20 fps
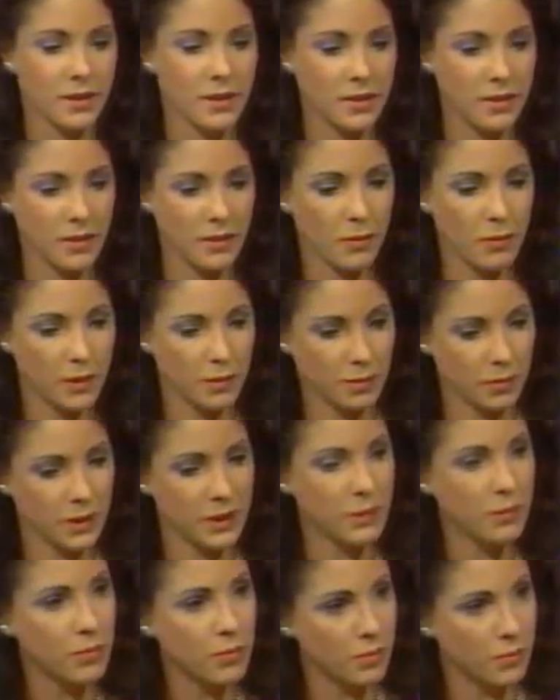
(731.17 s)
what
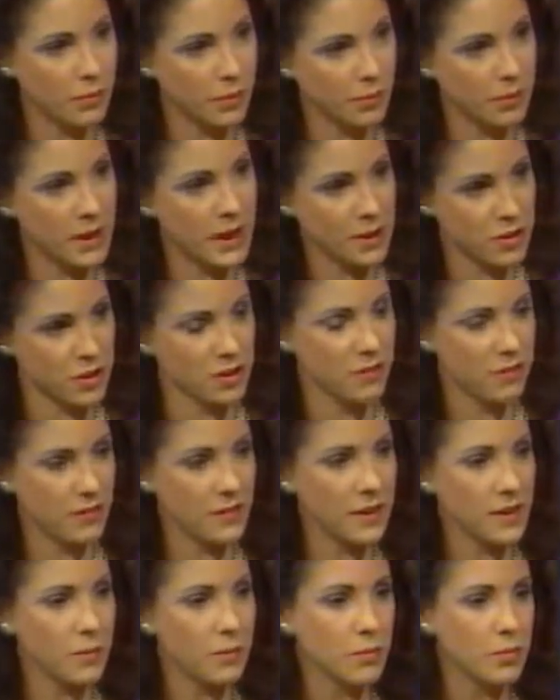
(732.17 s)
we actually
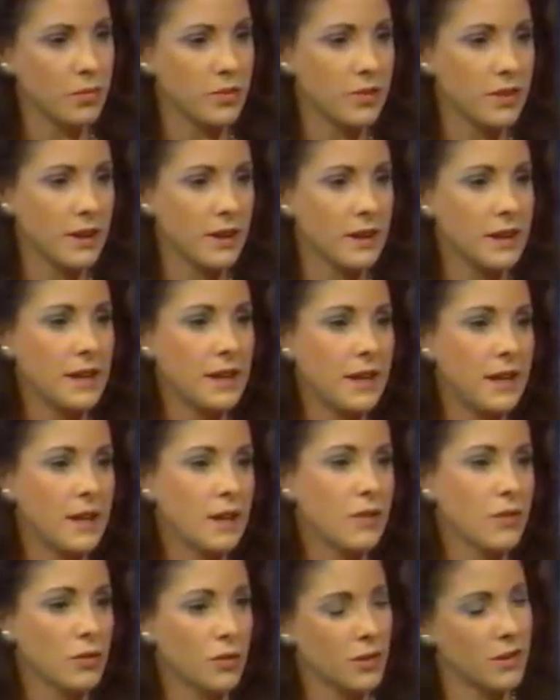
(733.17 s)
filmed was done
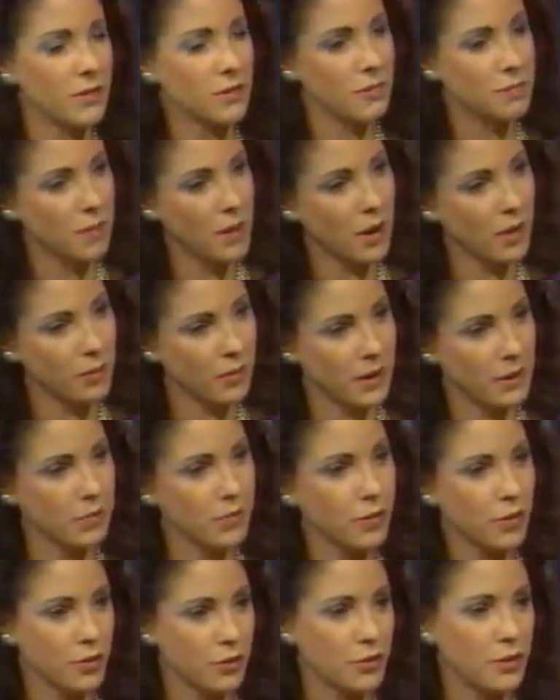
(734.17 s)
sort of partway through
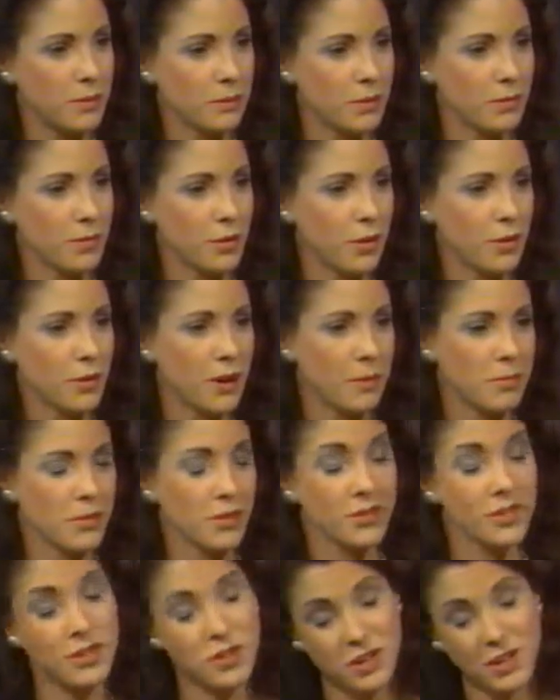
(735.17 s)
her treatment program. And you'll
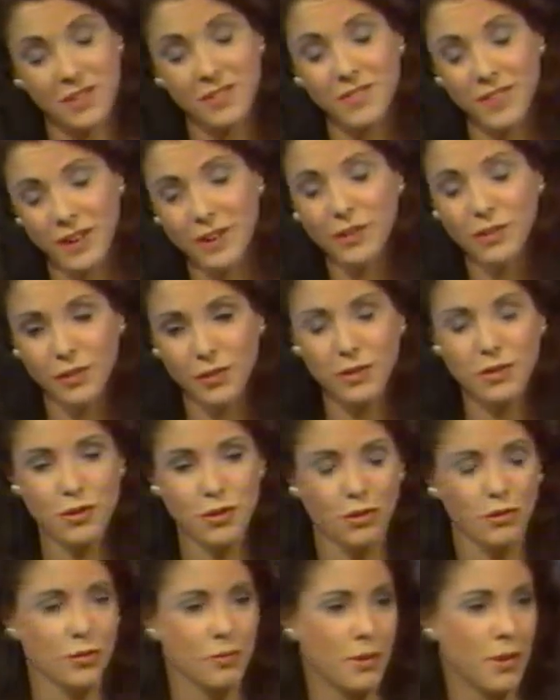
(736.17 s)
see she has very good
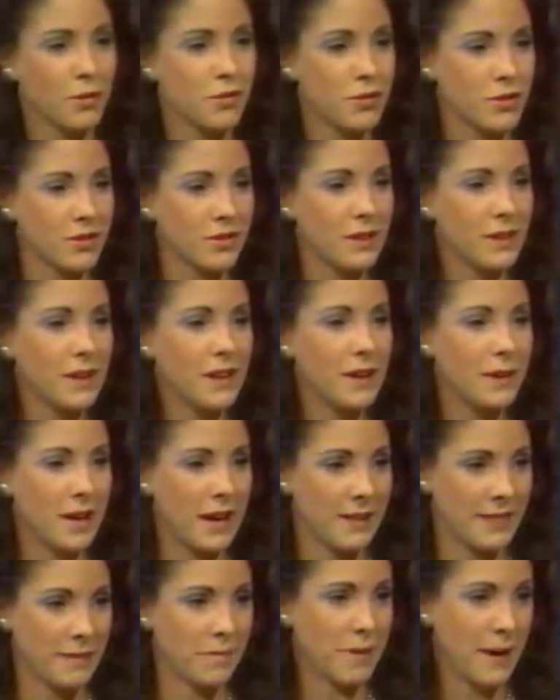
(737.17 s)
shoulder motion
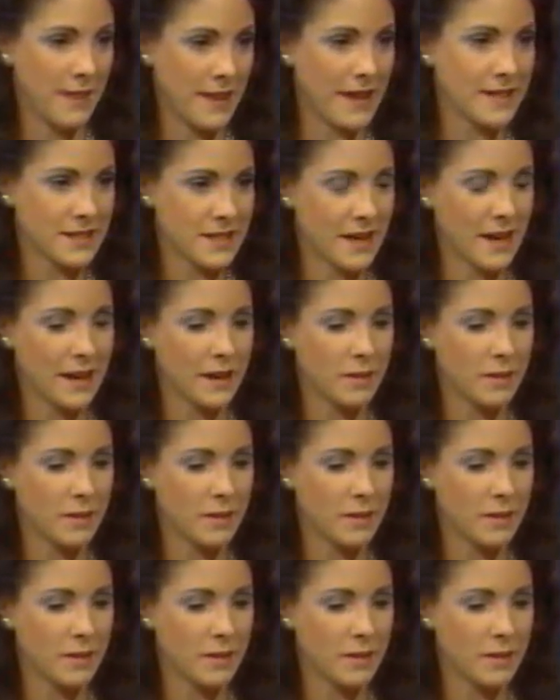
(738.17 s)
by that time.